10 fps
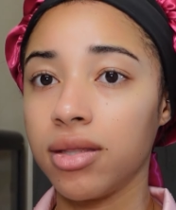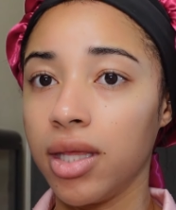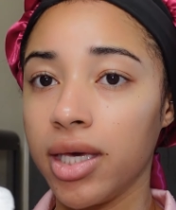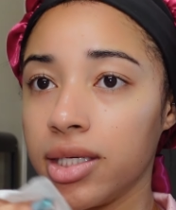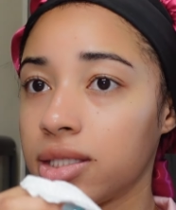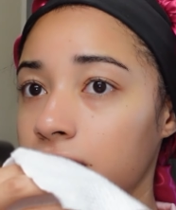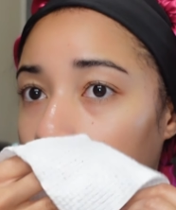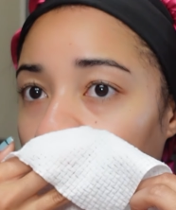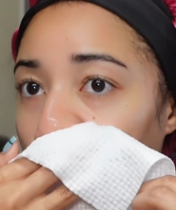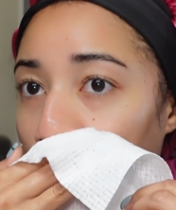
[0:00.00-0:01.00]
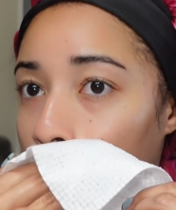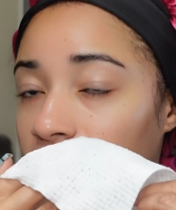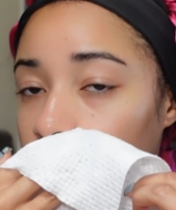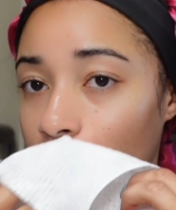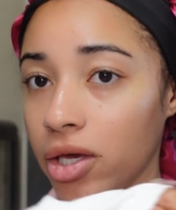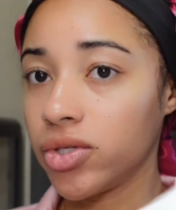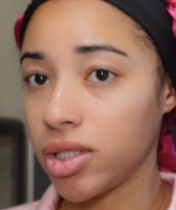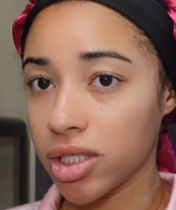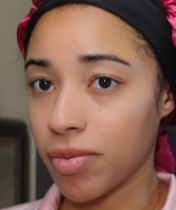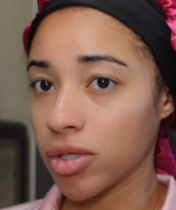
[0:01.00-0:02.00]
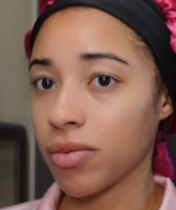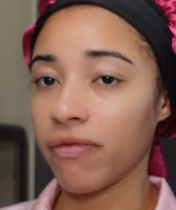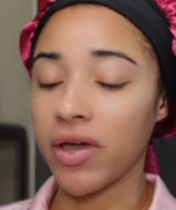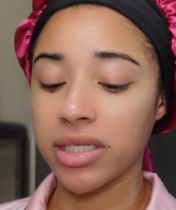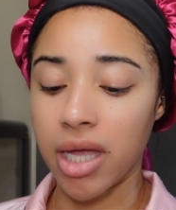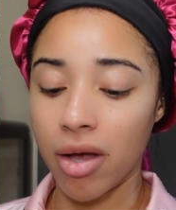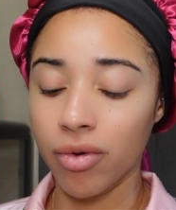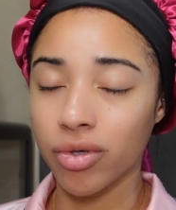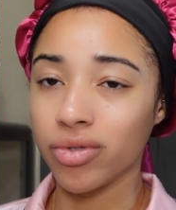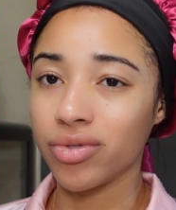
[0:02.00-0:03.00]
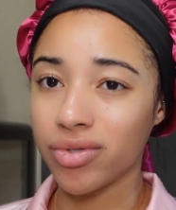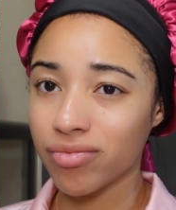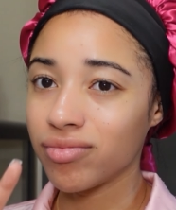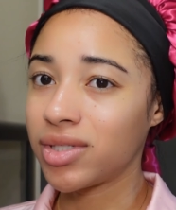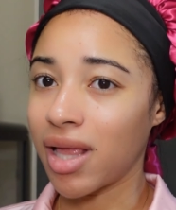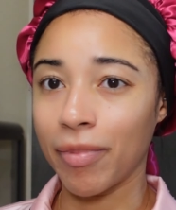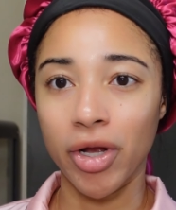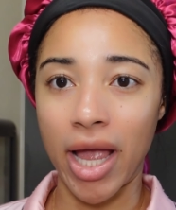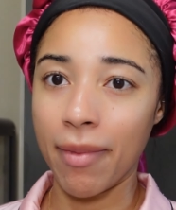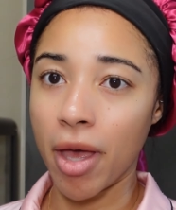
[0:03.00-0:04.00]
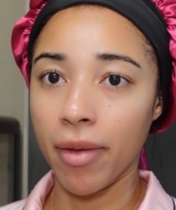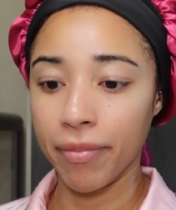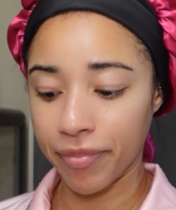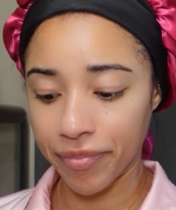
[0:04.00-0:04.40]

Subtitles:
this, if you're not using disposable face towels, step your game up.